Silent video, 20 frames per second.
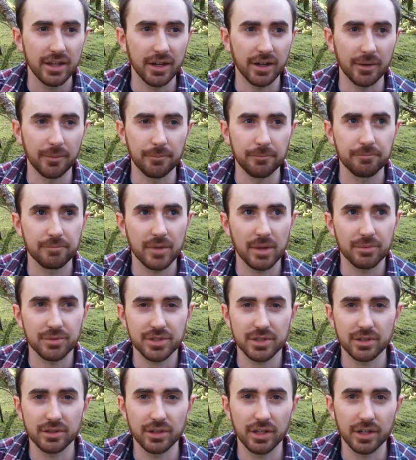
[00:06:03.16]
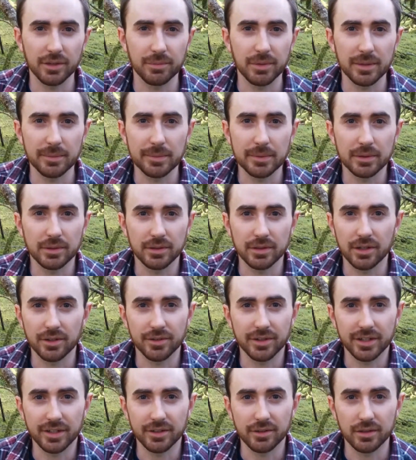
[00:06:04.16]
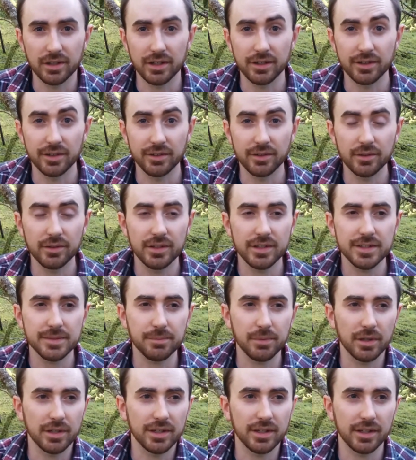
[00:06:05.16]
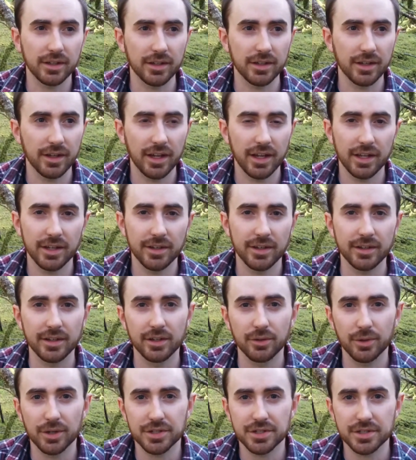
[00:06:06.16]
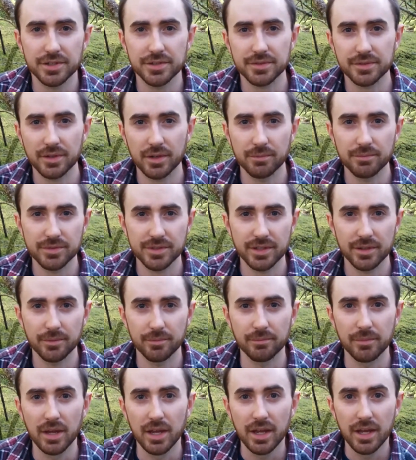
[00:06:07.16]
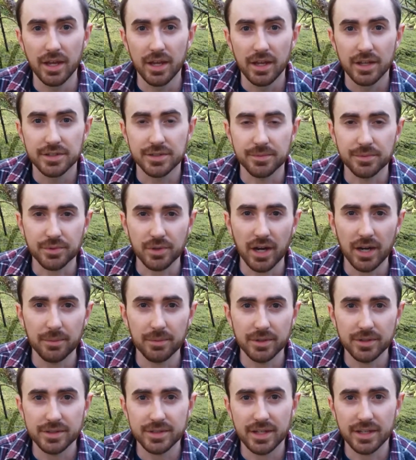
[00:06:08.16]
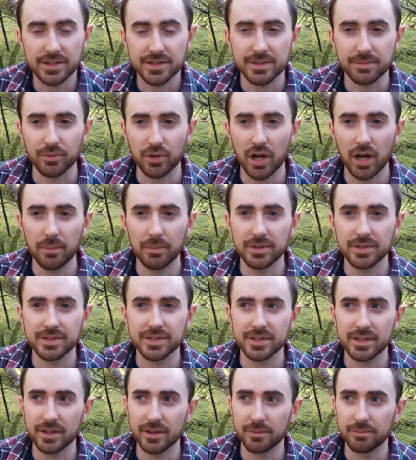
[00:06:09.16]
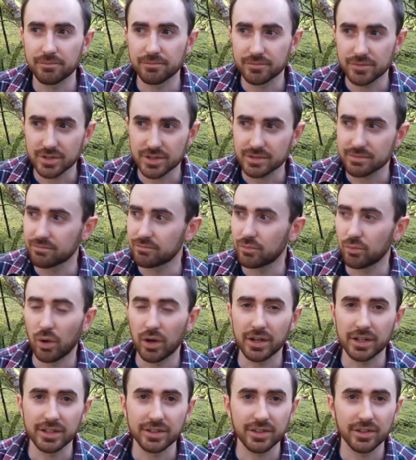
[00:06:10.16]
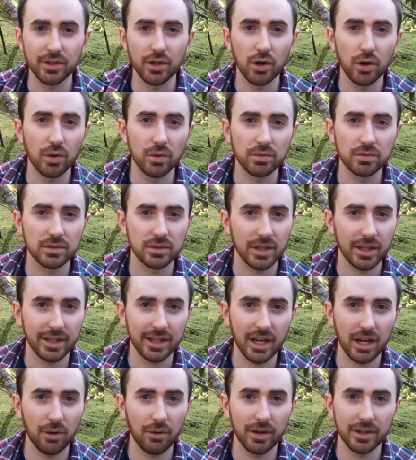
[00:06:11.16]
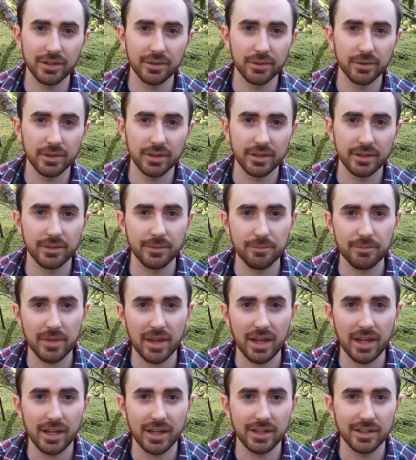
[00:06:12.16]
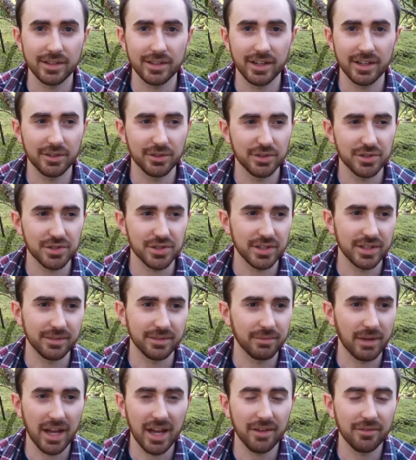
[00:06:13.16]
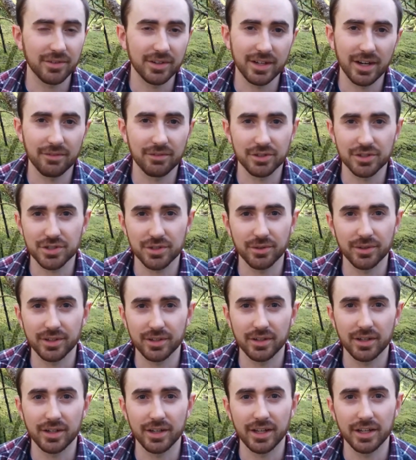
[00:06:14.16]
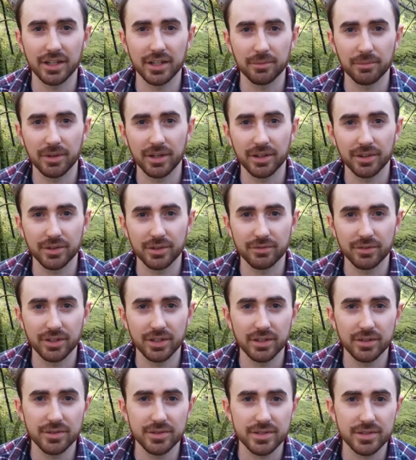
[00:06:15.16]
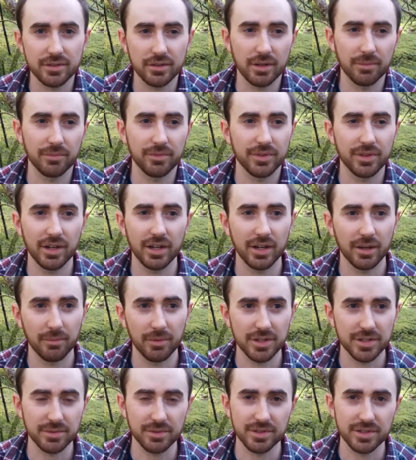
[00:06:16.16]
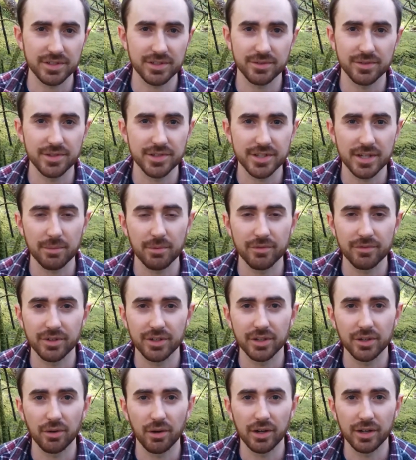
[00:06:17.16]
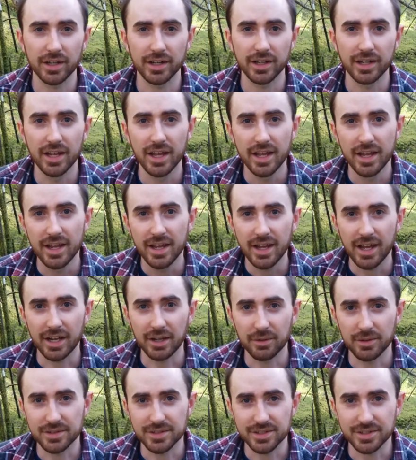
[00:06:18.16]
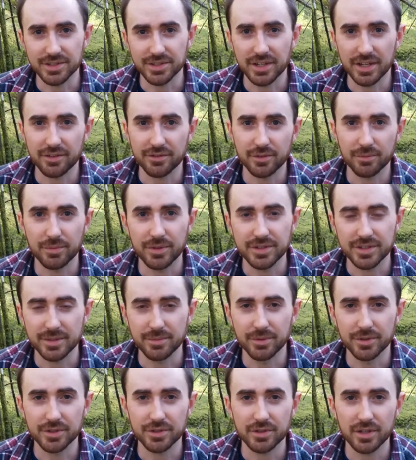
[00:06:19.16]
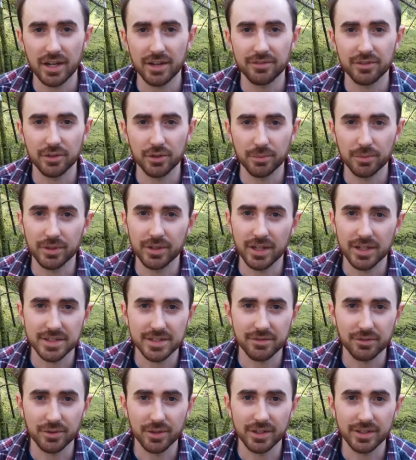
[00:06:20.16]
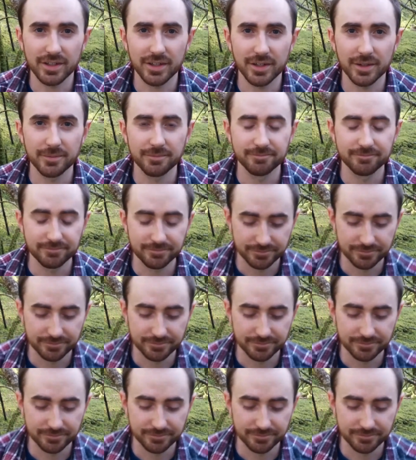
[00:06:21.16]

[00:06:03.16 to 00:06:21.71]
I'm sure a lot of people already know how to do this, but I had questions from some subscribers and some comments just wanting to know like how I do it. And I haven't ever shown it on any of my other videos, so I thought I might as well just do a separate video on it. Anyways, this is Dave from BC Bushcraft. I hope you guys have a great day.